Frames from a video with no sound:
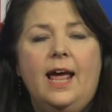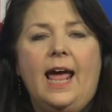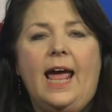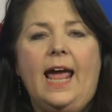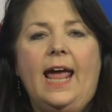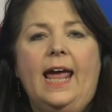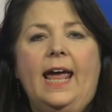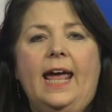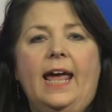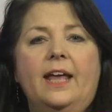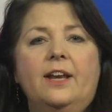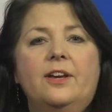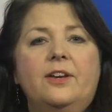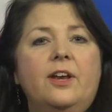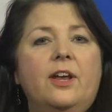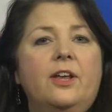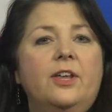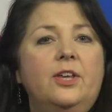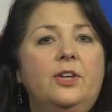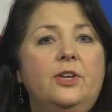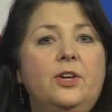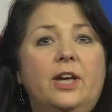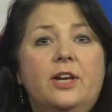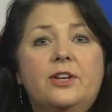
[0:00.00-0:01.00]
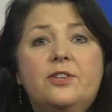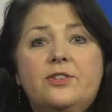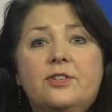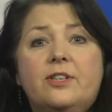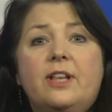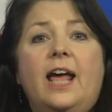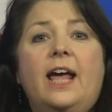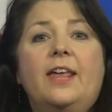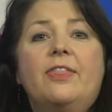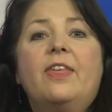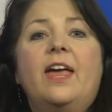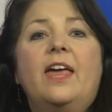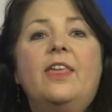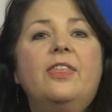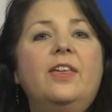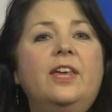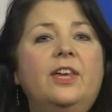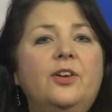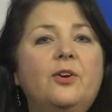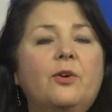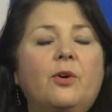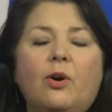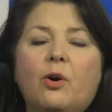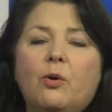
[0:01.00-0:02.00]
And it's like they
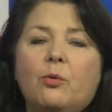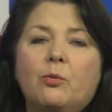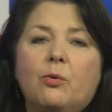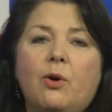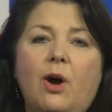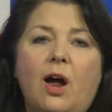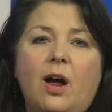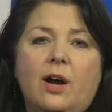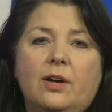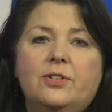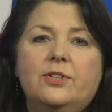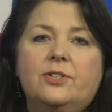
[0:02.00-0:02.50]
think you're a rock